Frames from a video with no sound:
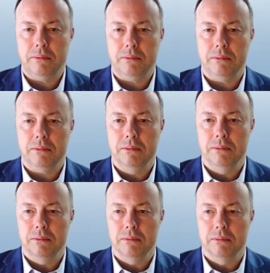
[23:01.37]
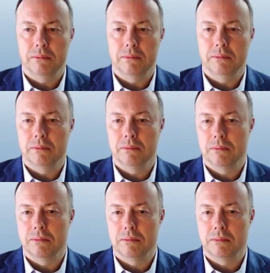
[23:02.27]

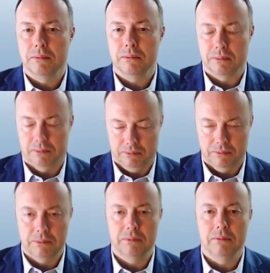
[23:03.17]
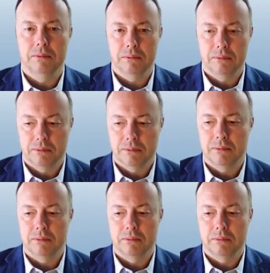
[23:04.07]

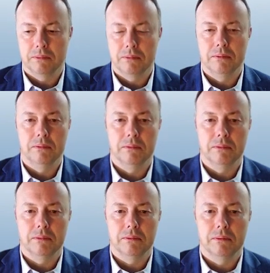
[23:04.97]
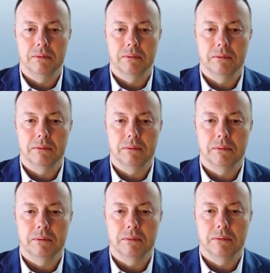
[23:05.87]

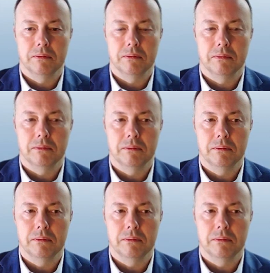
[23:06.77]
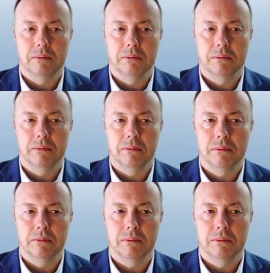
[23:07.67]

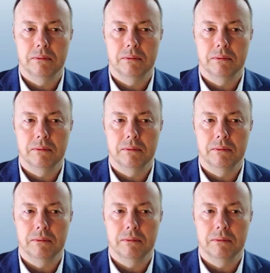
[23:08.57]
(not speaking)